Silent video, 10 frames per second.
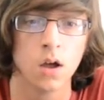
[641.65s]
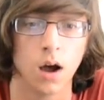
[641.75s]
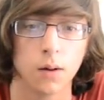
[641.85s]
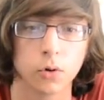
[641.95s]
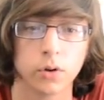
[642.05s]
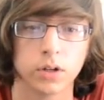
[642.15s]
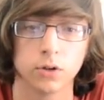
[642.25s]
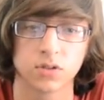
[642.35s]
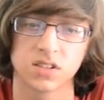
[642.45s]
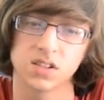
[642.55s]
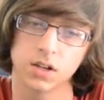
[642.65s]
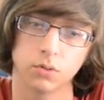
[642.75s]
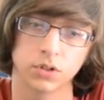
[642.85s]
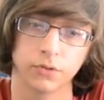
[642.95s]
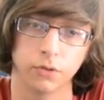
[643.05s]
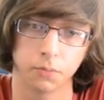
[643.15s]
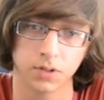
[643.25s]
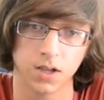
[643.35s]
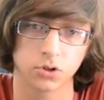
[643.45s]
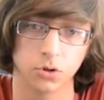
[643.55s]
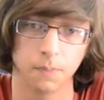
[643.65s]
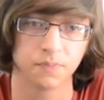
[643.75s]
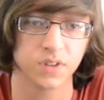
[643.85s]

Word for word: I'm going to use this thing to its full potential.